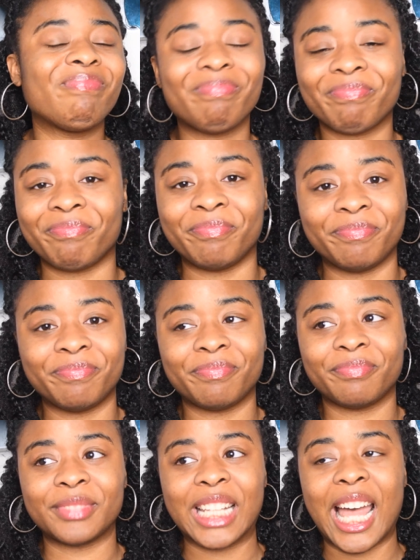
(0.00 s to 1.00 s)

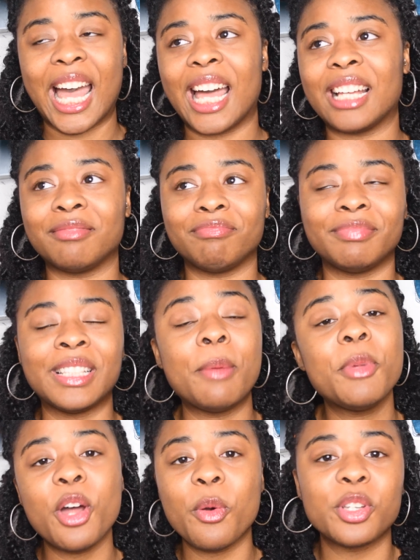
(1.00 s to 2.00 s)
mm,
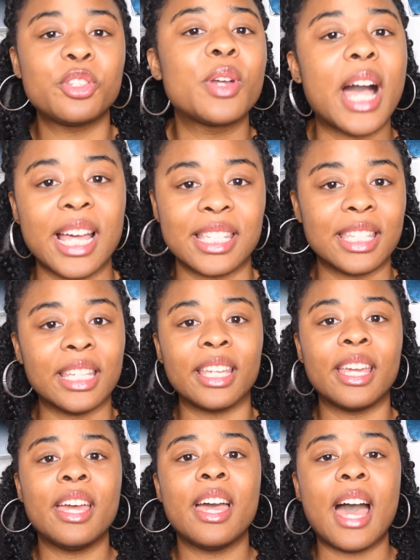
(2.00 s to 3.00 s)
let me know what you guys think.